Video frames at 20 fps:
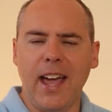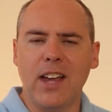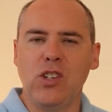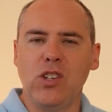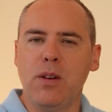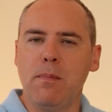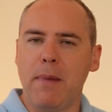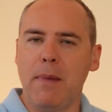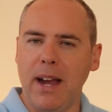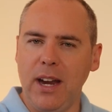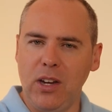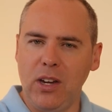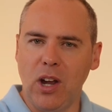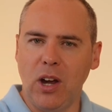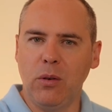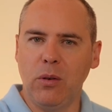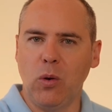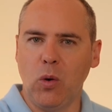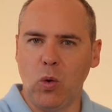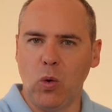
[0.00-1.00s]
As you may
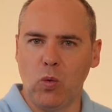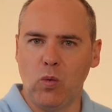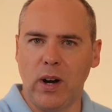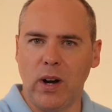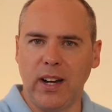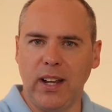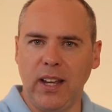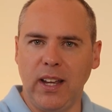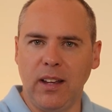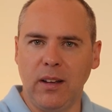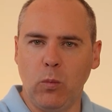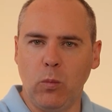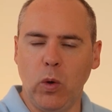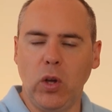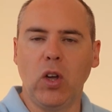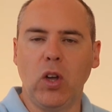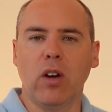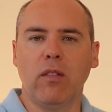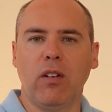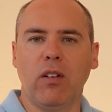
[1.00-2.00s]
know already, we
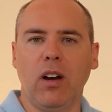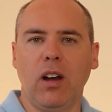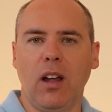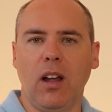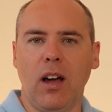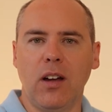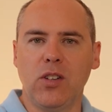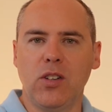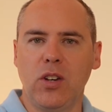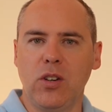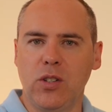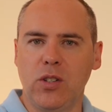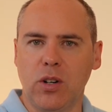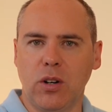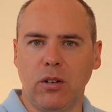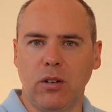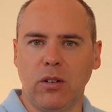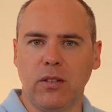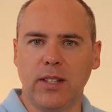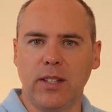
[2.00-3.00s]
cover a lot of
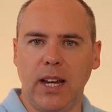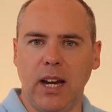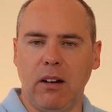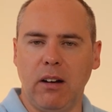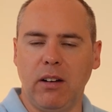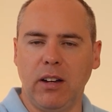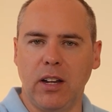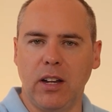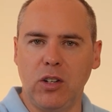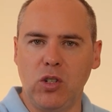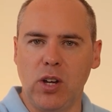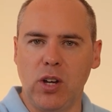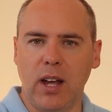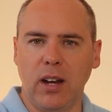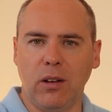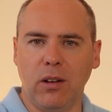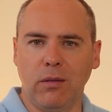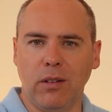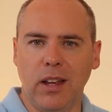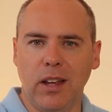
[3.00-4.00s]
tutorials here on the
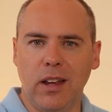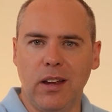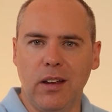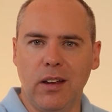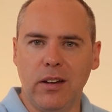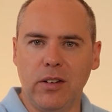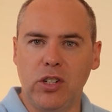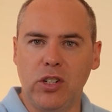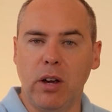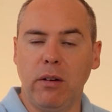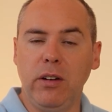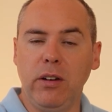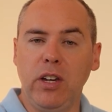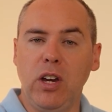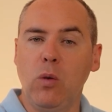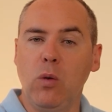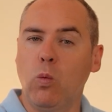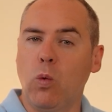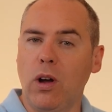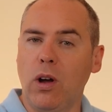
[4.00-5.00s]
channel, showing
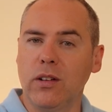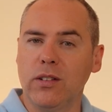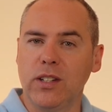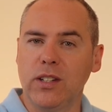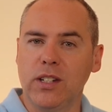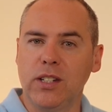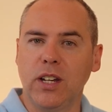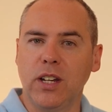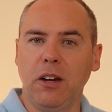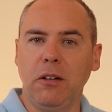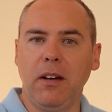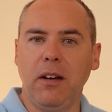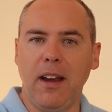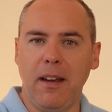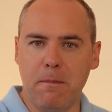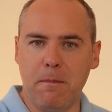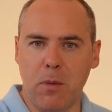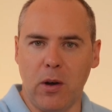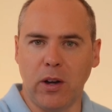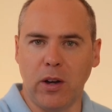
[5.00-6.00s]
you what to do
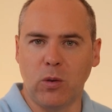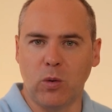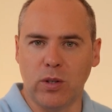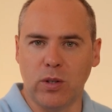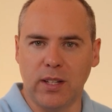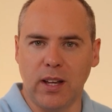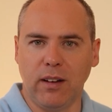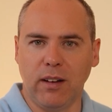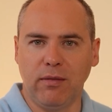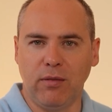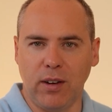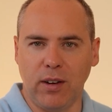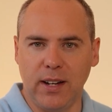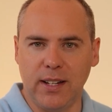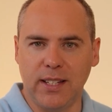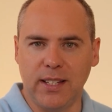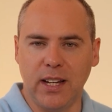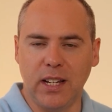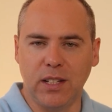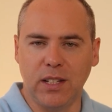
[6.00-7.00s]
in Microsoft
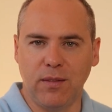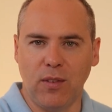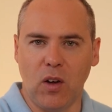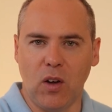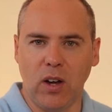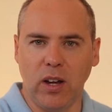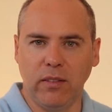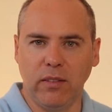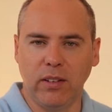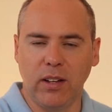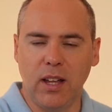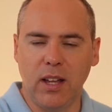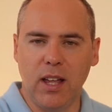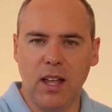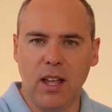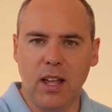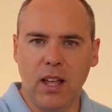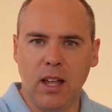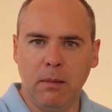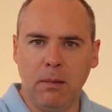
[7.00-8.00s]
365.
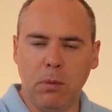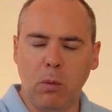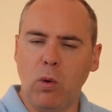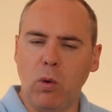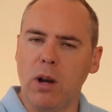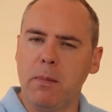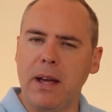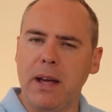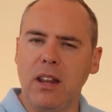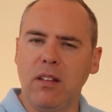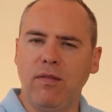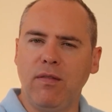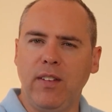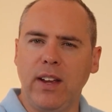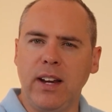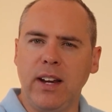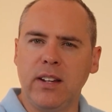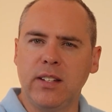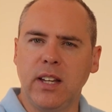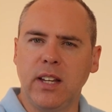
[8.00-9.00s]
But what about the
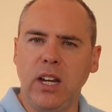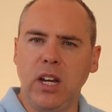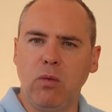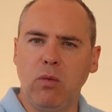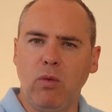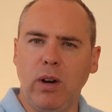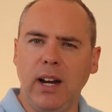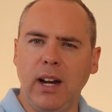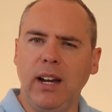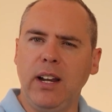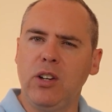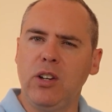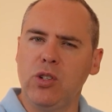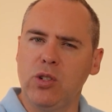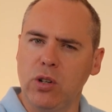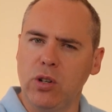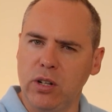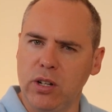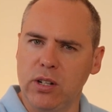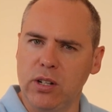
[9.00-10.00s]
things that you really
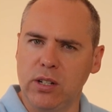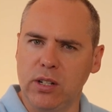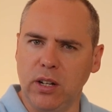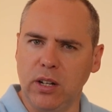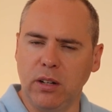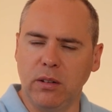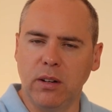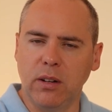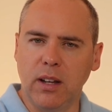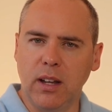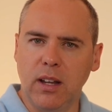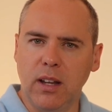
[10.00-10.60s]
shouldn't do?